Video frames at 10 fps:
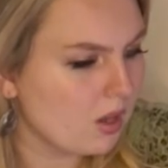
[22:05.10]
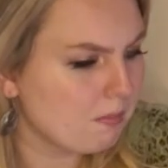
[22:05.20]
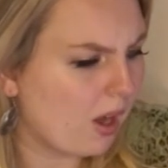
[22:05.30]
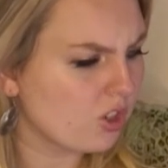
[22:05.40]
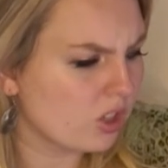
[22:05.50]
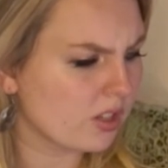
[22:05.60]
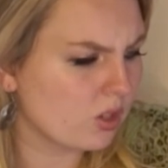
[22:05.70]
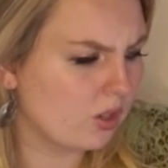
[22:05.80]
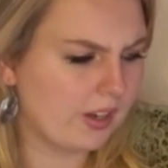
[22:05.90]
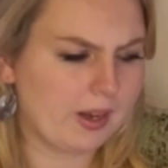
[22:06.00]
But just
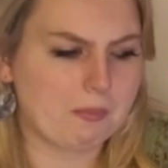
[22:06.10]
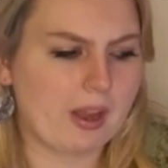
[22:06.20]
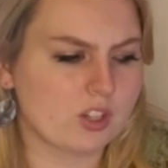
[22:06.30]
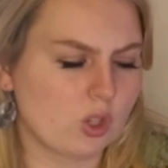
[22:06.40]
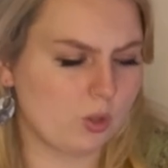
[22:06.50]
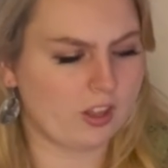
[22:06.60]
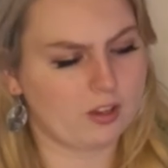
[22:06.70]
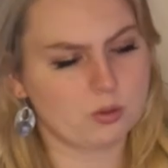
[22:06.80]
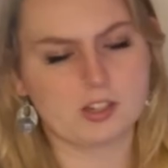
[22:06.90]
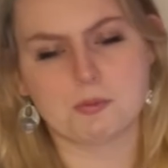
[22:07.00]
to link back to
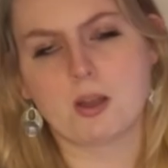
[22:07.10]
that 20